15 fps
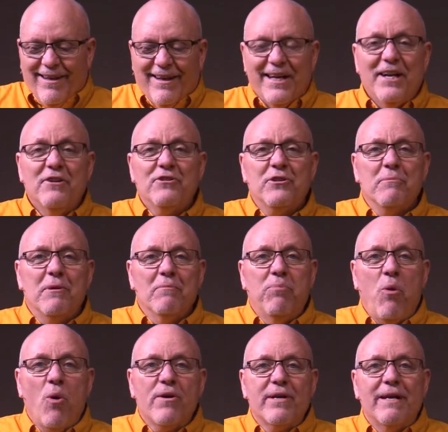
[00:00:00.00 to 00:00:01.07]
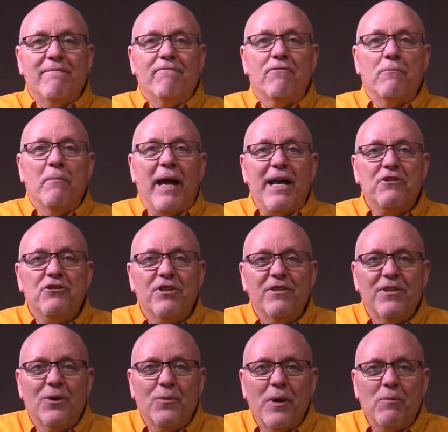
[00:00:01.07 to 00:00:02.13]
Here's some important information
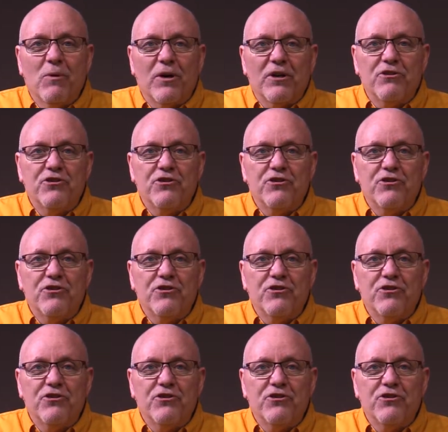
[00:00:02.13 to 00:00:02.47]
that we want to